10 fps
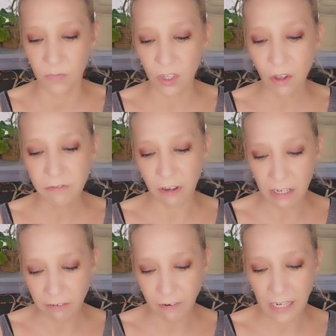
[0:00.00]

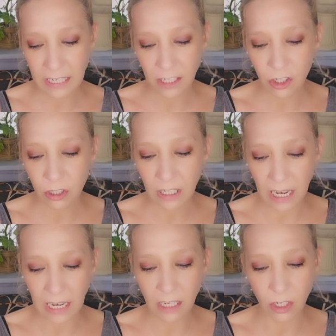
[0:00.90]
Dolphin, a financial
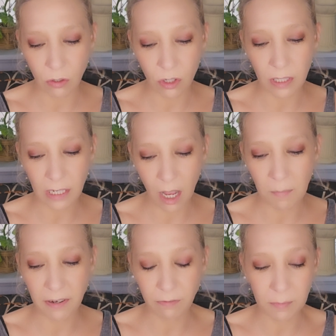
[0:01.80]
gain usually
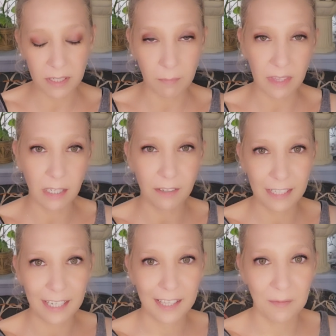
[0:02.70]
coming from something you
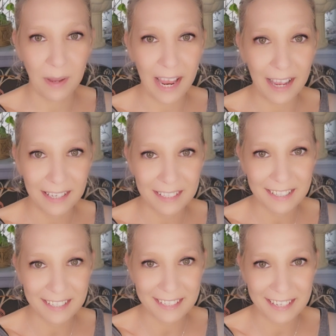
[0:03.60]
did in the
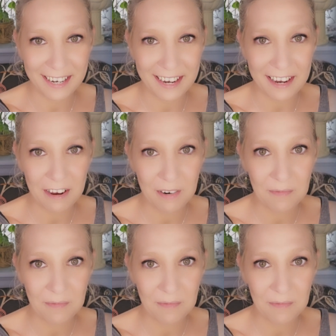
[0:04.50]
past. See?